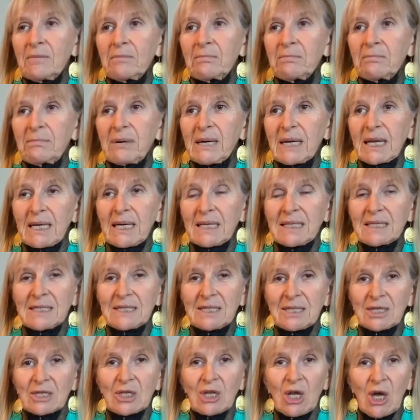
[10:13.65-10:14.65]
But I
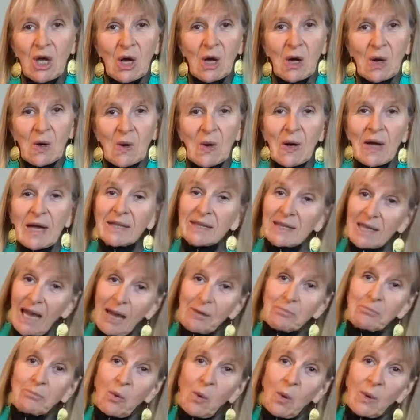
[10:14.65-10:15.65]
didn't know at
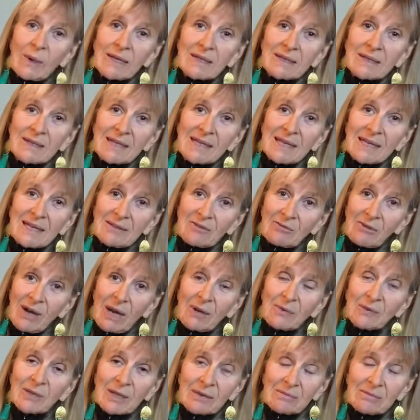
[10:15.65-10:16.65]
that point that
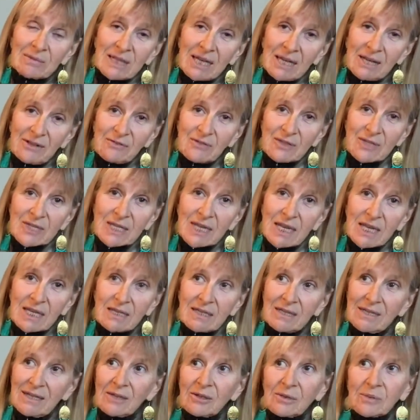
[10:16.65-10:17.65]
Roundup, glyphosate,
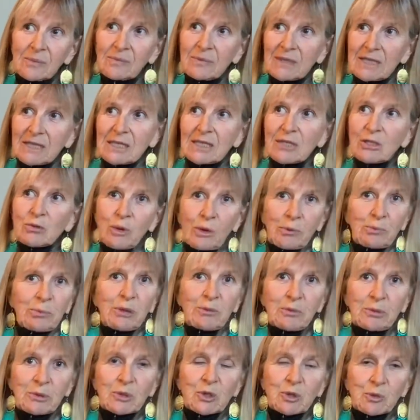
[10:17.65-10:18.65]
you know, this is what
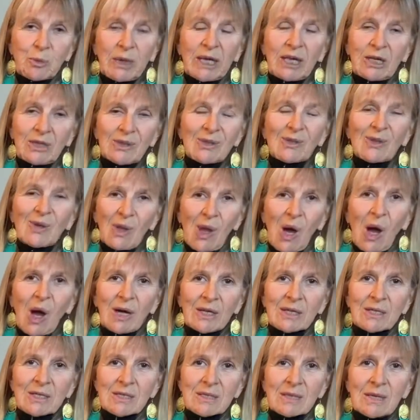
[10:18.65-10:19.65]
people spray on their
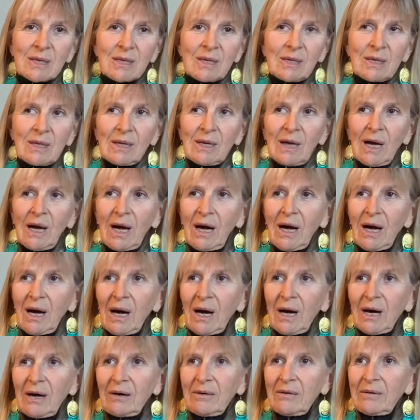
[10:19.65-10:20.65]
lawns.
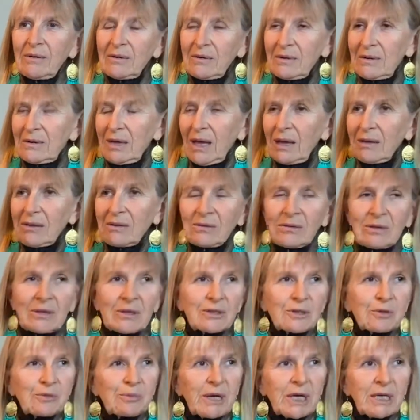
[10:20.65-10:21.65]
Another thing
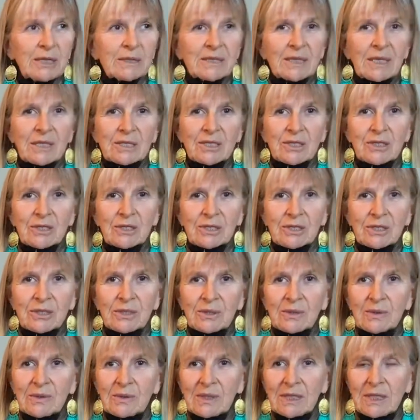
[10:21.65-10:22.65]
to pay attention
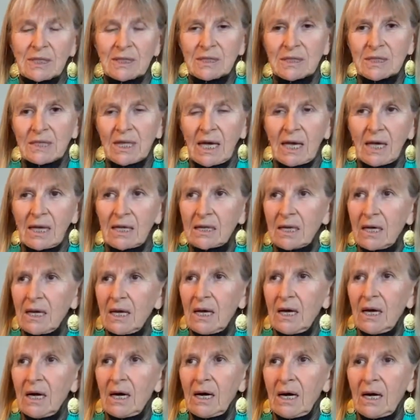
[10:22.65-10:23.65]
to is that
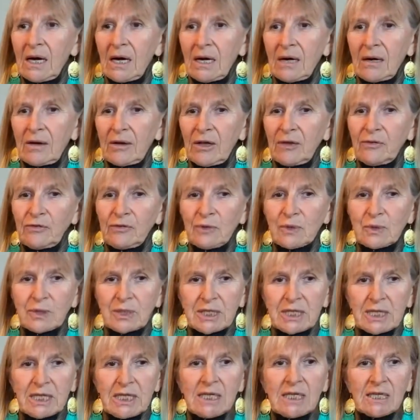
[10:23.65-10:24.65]
if you
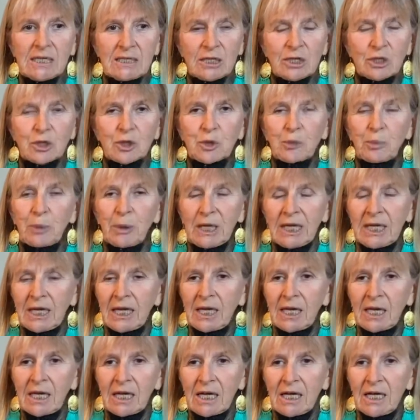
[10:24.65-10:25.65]
see in
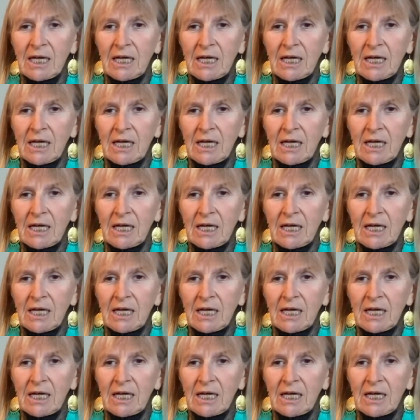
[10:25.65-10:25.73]
spring